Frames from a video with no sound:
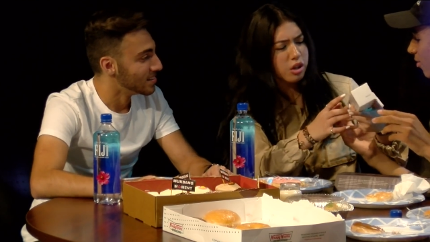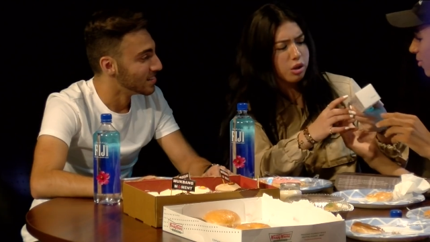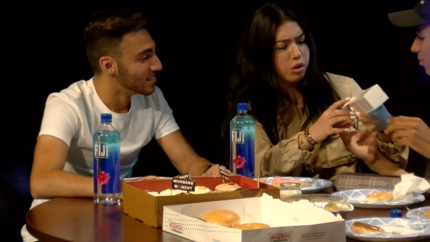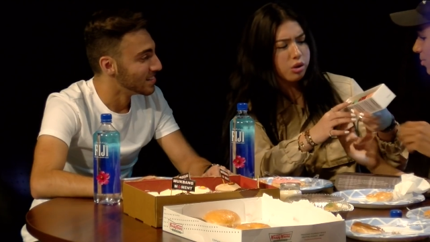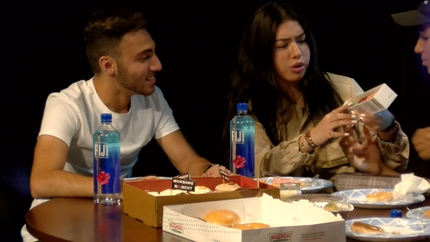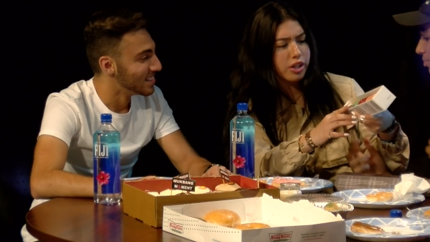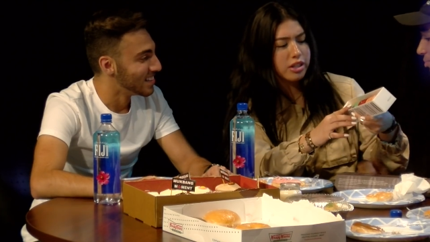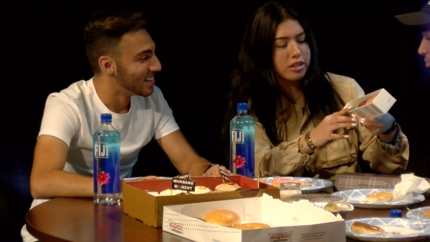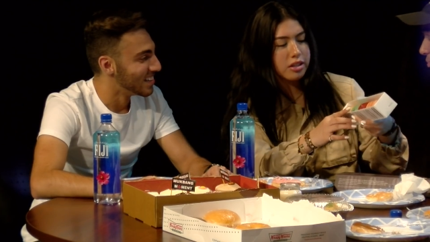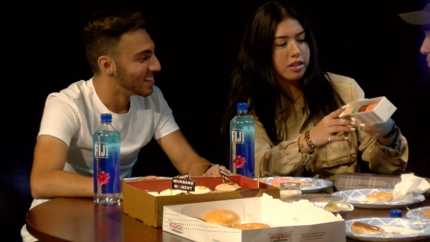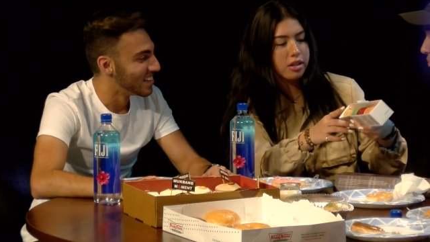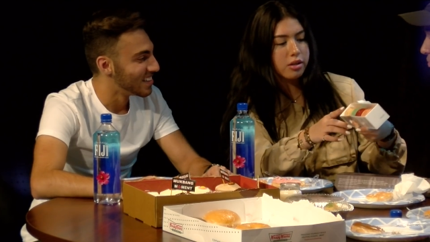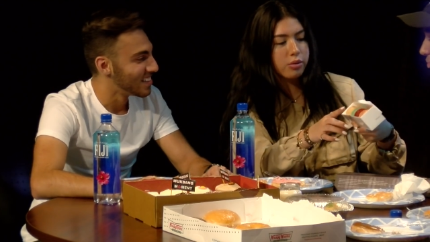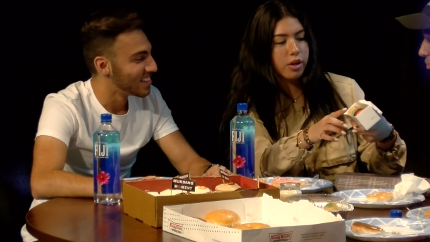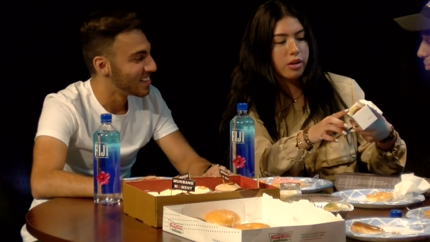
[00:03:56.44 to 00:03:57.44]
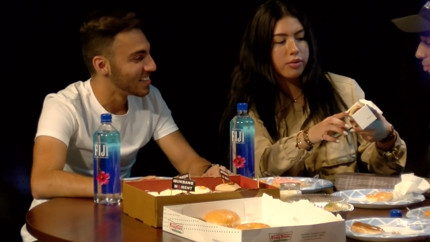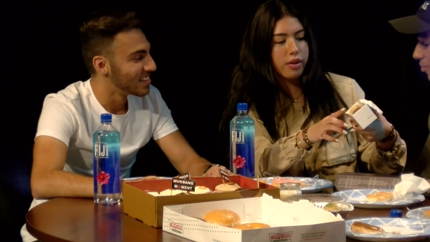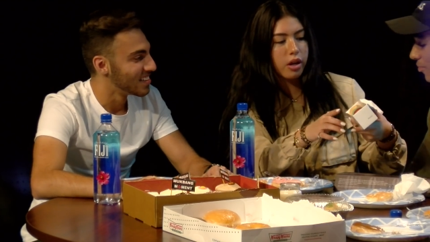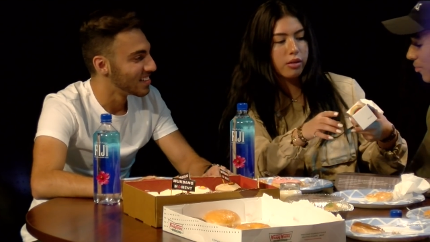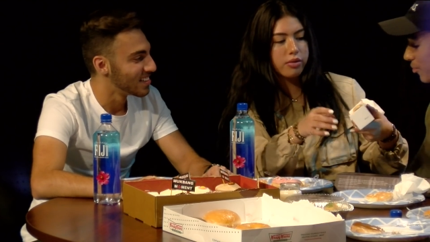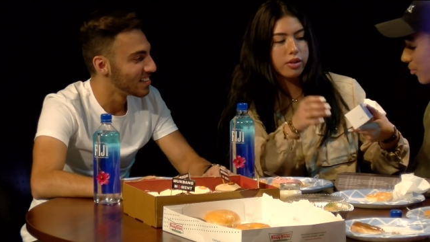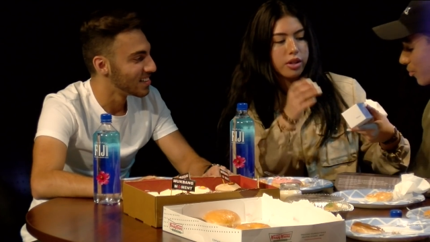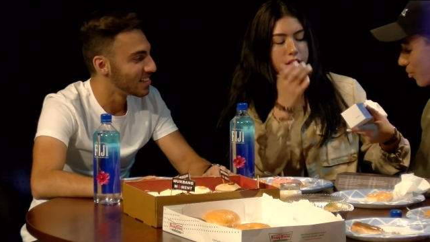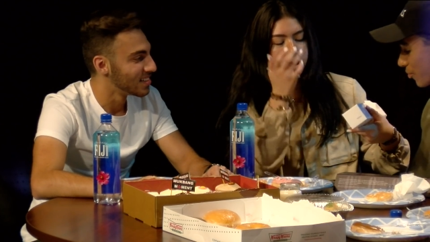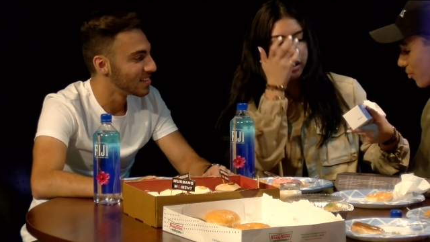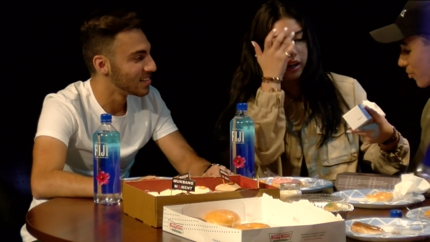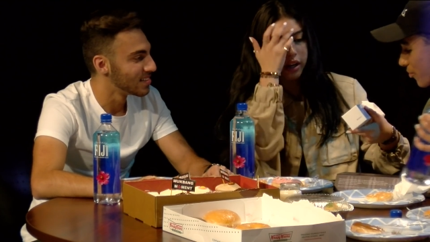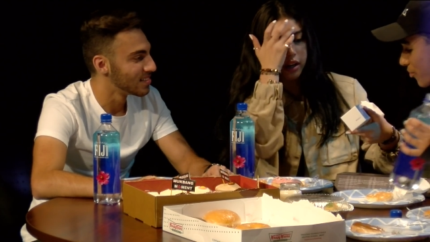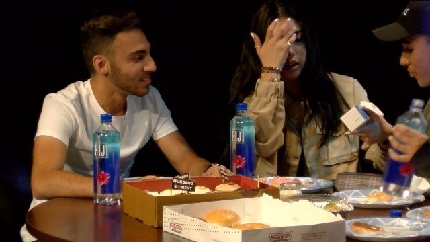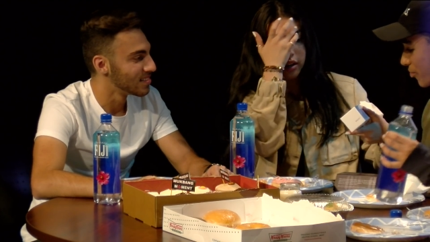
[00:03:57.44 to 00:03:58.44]
Speaker 1: Earl Grey tea, red mm. velvet,
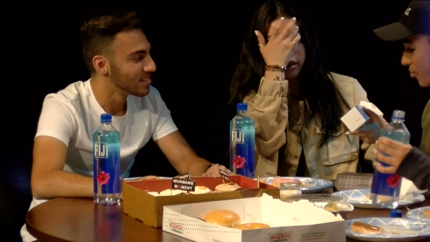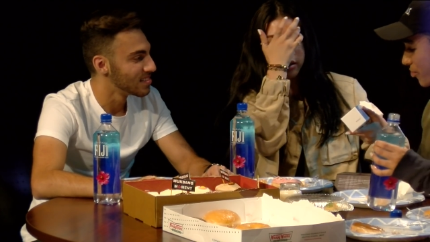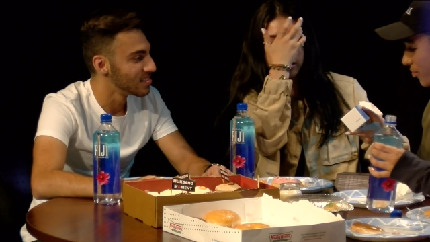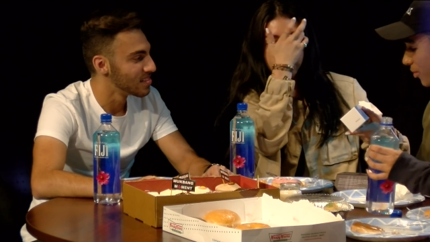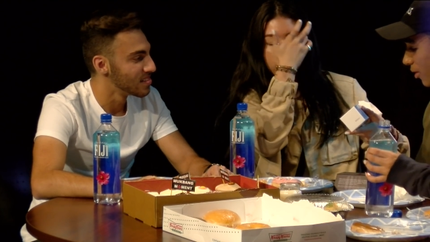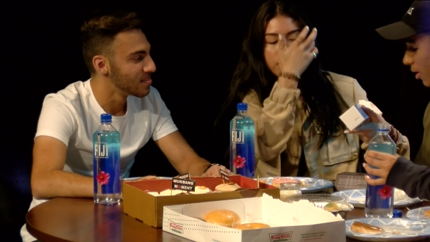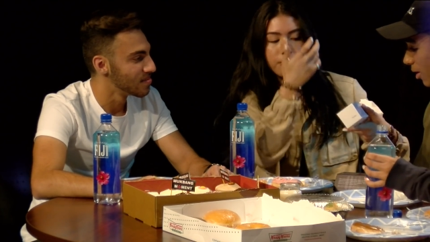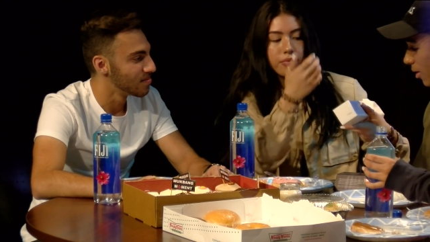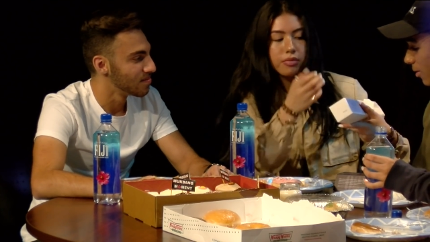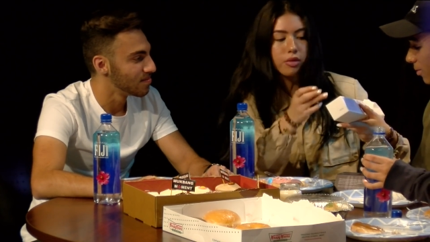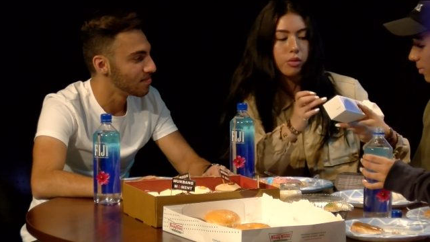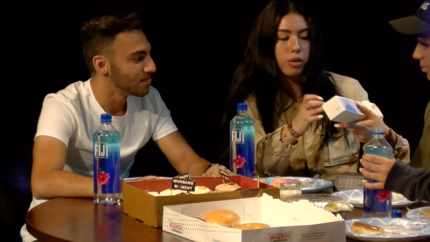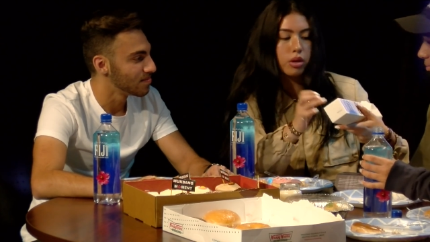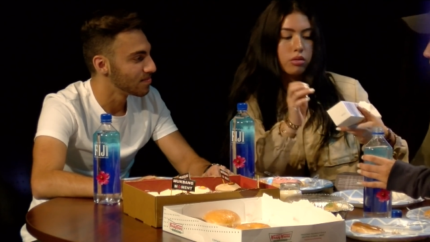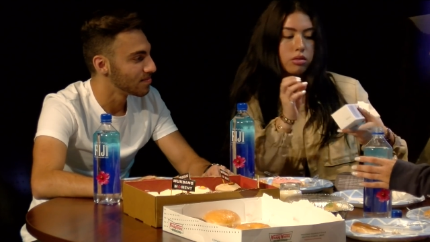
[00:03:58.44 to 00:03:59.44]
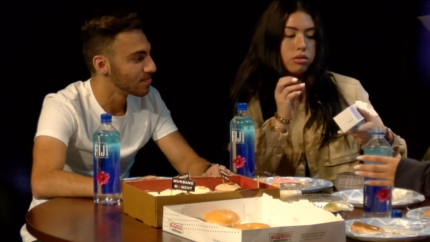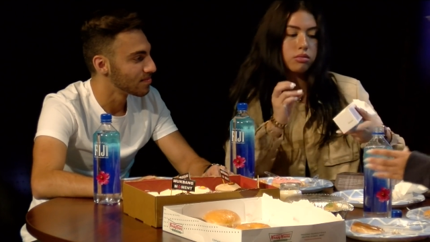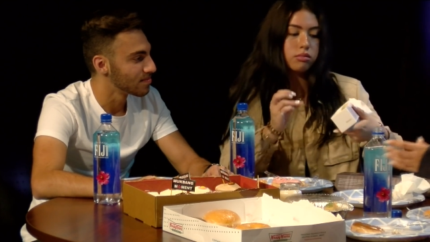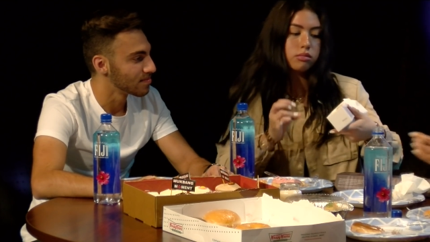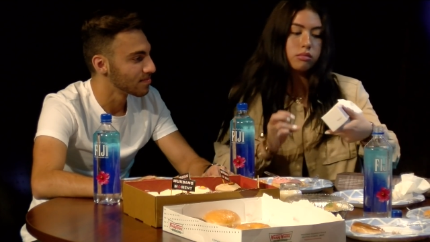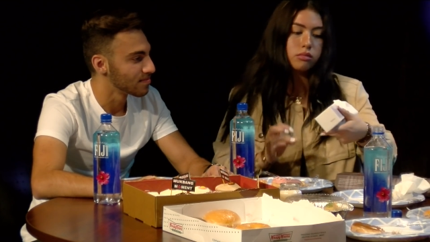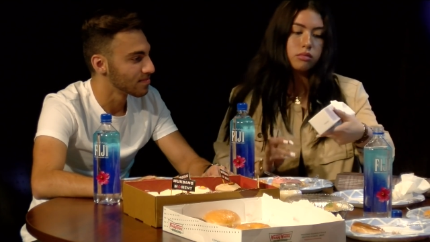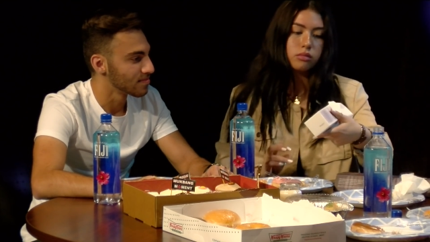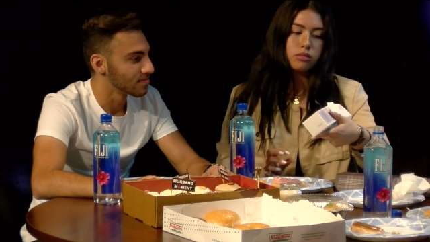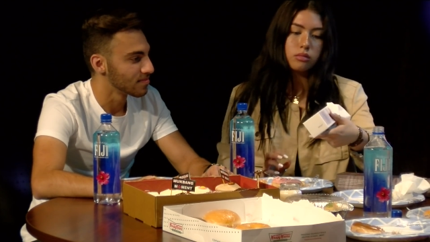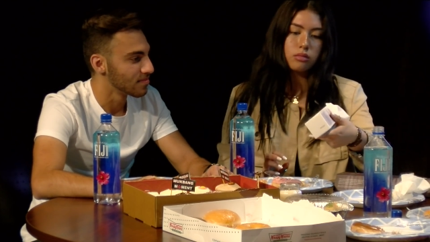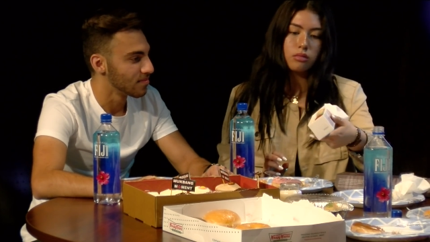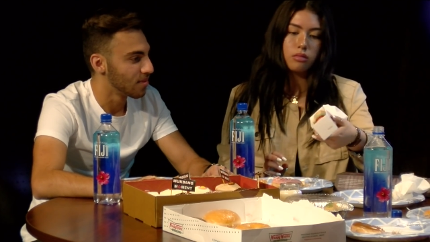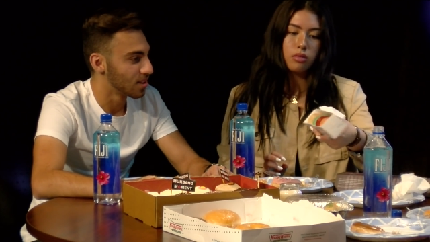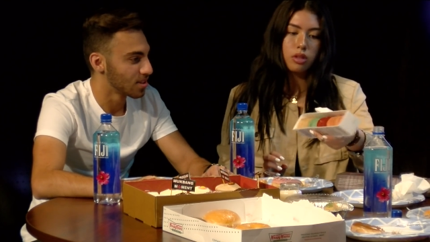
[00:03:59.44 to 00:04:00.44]
and rose.
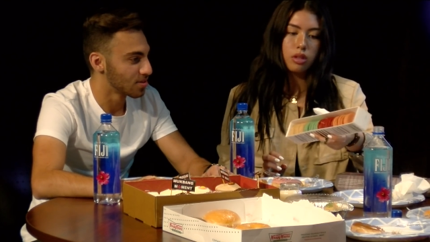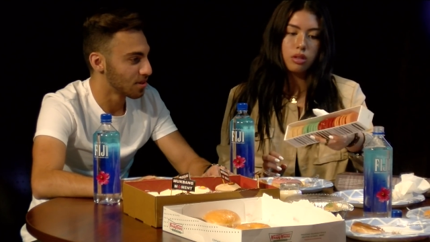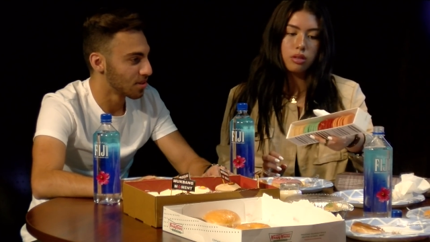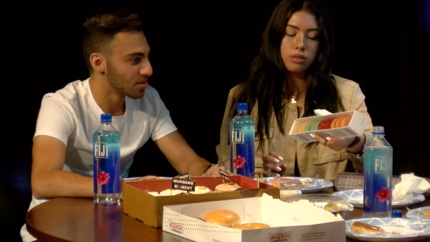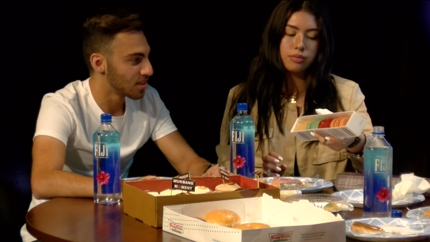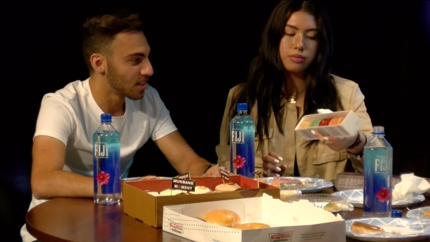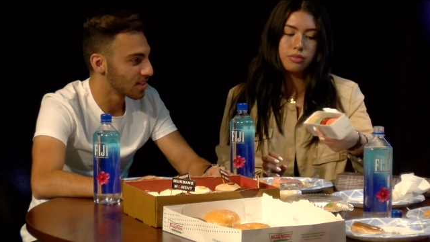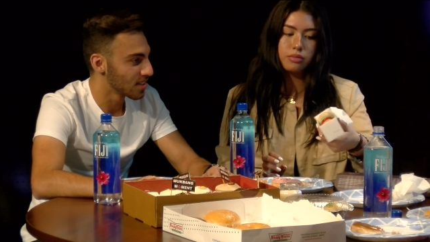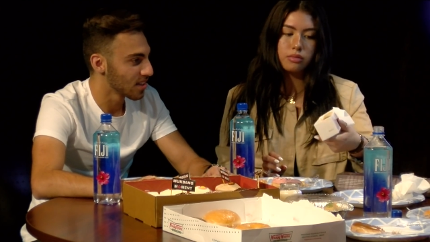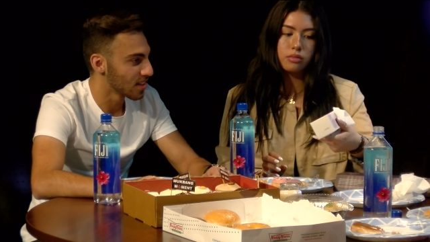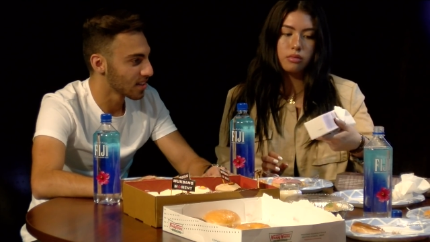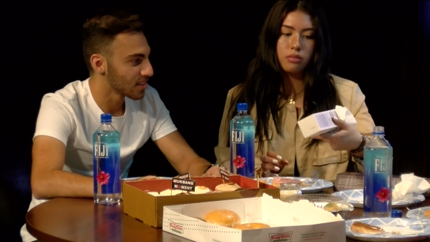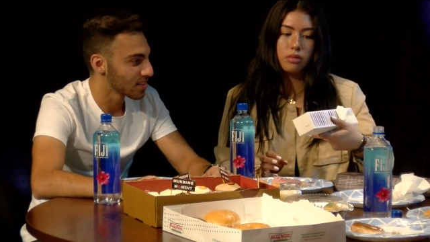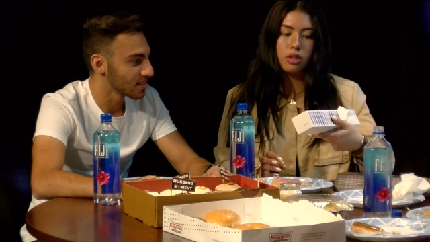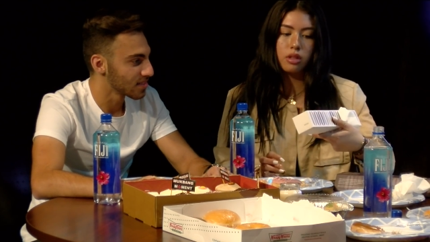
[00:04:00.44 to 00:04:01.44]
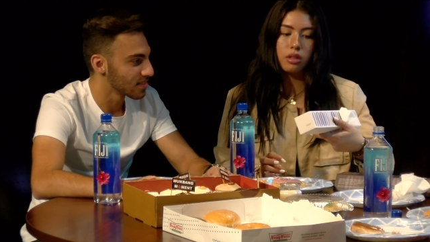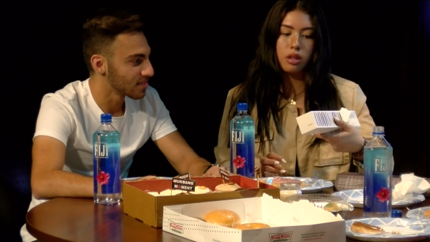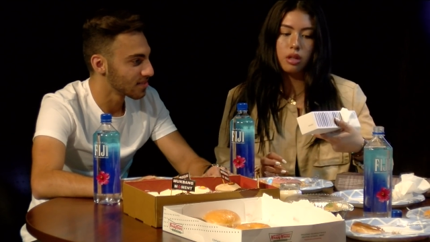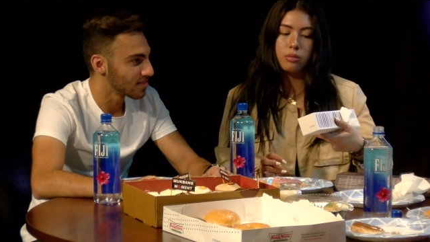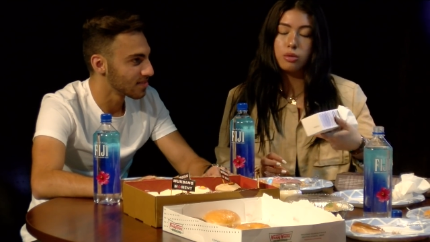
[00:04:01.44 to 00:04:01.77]
Speaker 2: What does right. rose taste like? Um,